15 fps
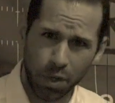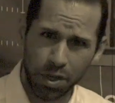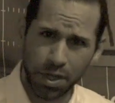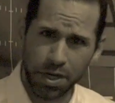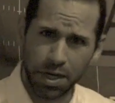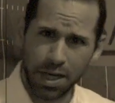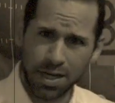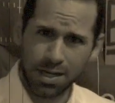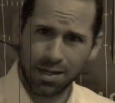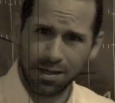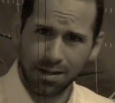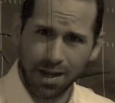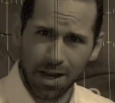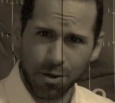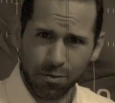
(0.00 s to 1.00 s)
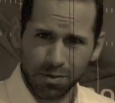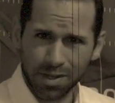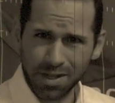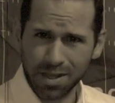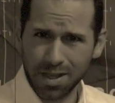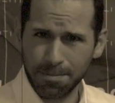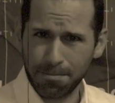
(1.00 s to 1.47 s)
with a night out
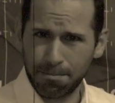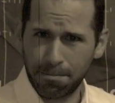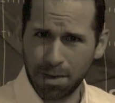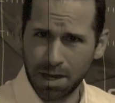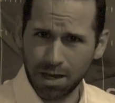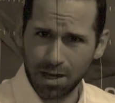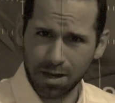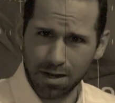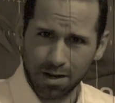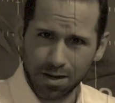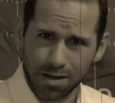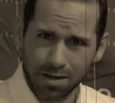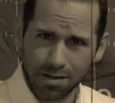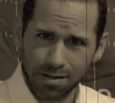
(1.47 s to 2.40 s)
at the bar.